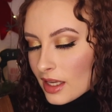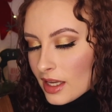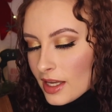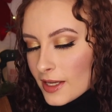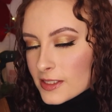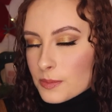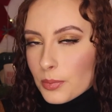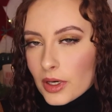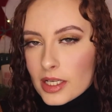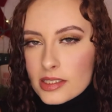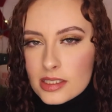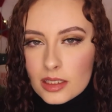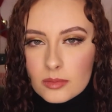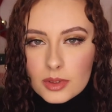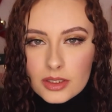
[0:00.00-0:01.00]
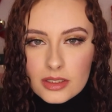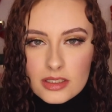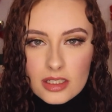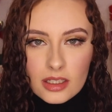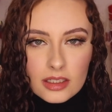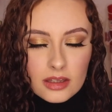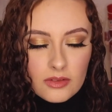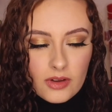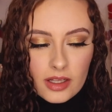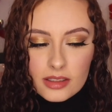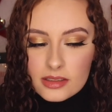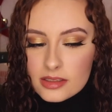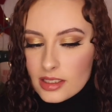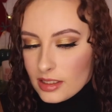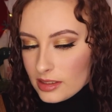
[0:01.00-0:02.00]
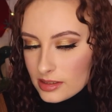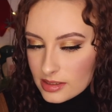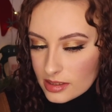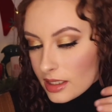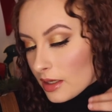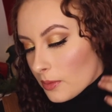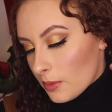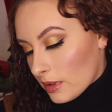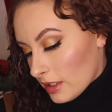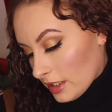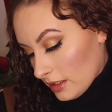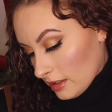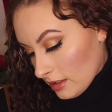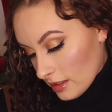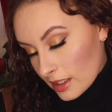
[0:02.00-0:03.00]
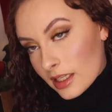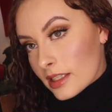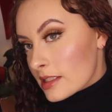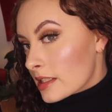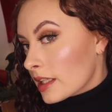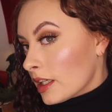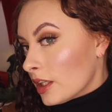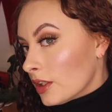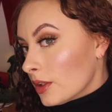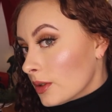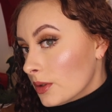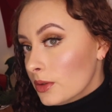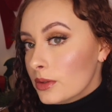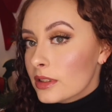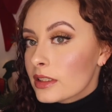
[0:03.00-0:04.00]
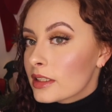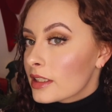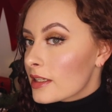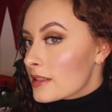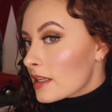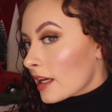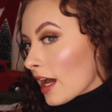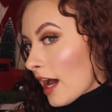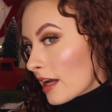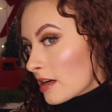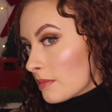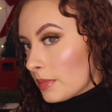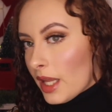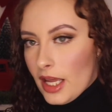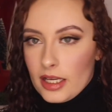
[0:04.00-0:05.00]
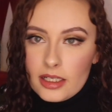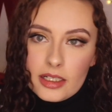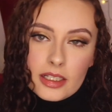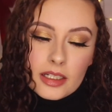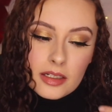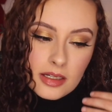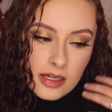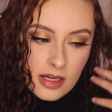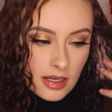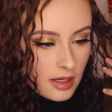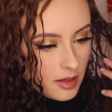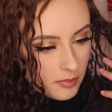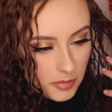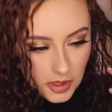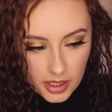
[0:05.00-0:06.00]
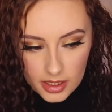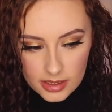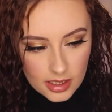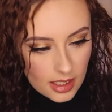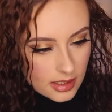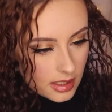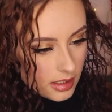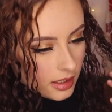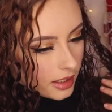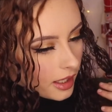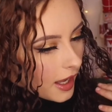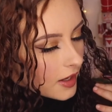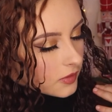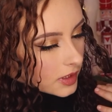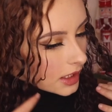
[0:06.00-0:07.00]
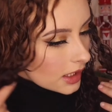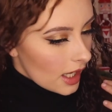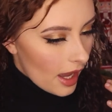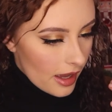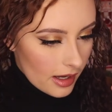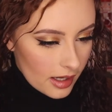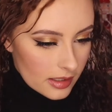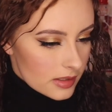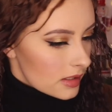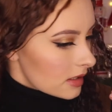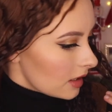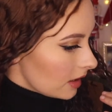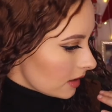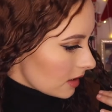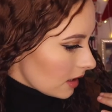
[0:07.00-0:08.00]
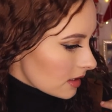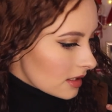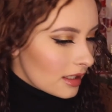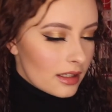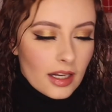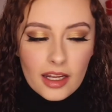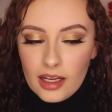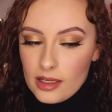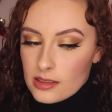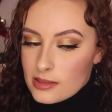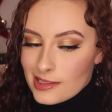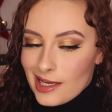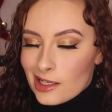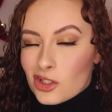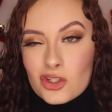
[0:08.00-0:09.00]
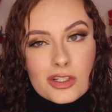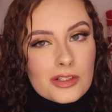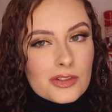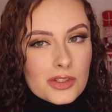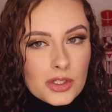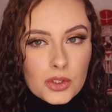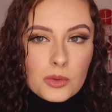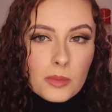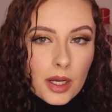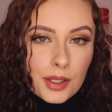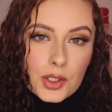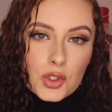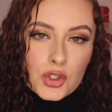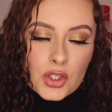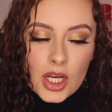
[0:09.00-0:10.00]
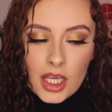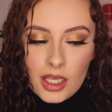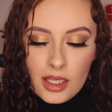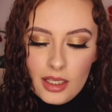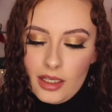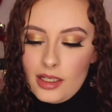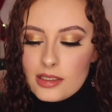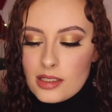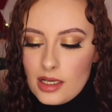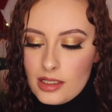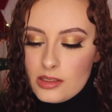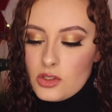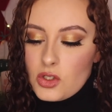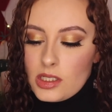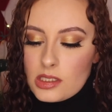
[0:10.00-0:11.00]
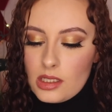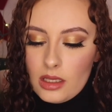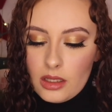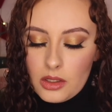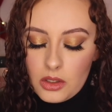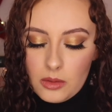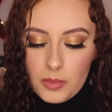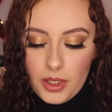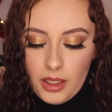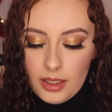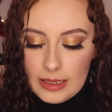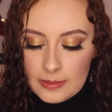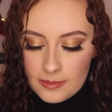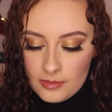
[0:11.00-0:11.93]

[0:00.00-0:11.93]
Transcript: it's pretty similar to like the Valentine's Day one. It's cute, it's like kind of blinding, but it doesn't like have any cast and it doesn't enhance texture too much. It does just a little bit.